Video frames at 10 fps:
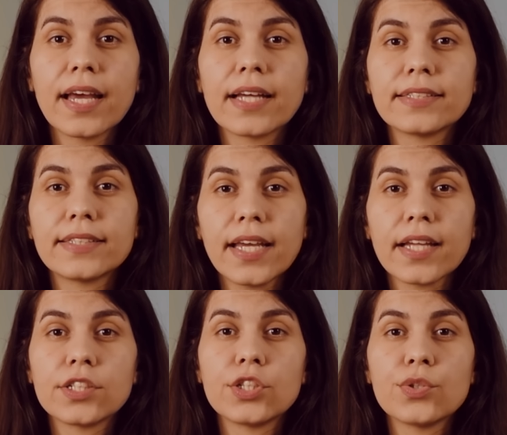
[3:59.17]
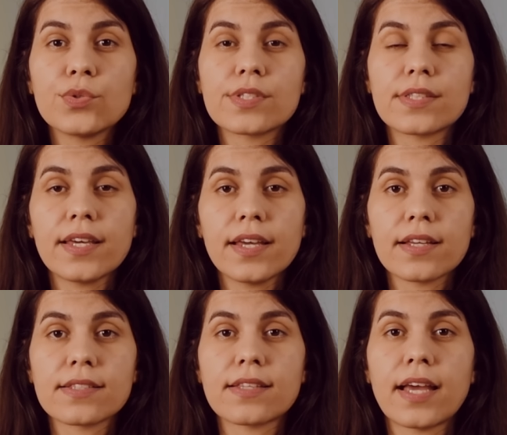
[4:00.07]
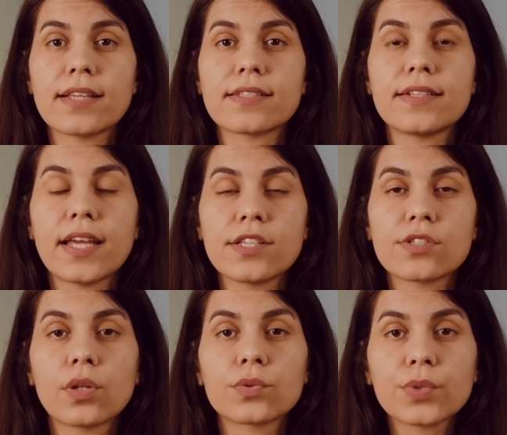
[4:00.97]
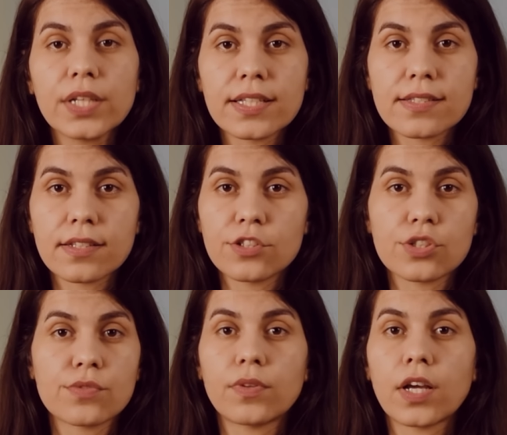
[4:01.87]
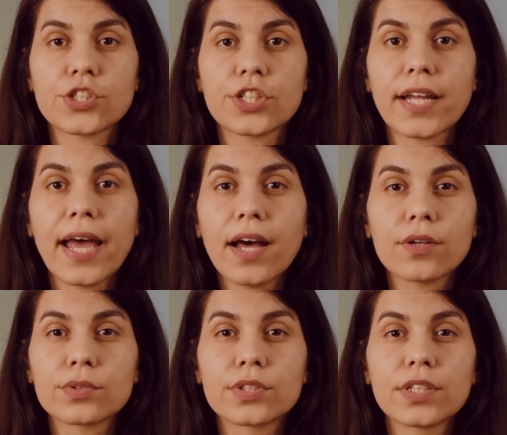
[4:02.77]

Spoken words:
and then use this as a nasal rinse and just flush it out.